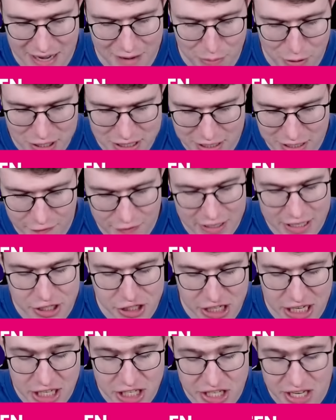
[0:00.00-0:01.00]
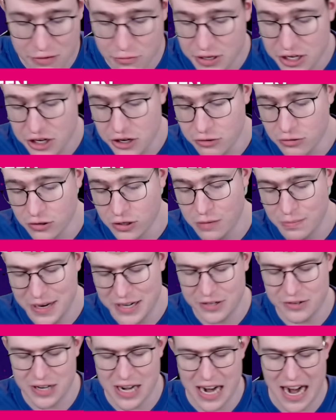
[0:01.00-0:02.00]
I personally think the challenges are really cool
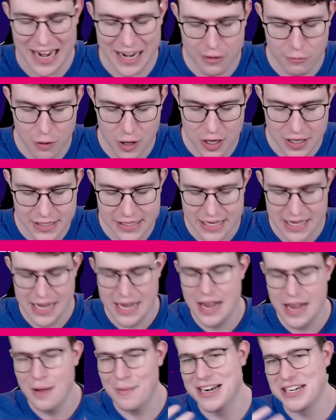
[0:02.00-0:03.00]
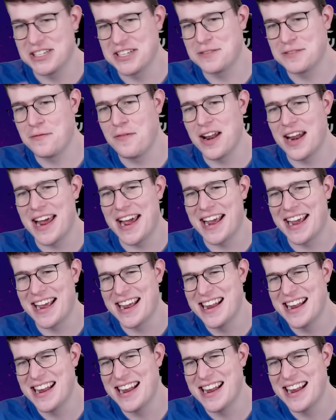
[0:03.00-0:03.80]
compared to the other ones, but I just feel like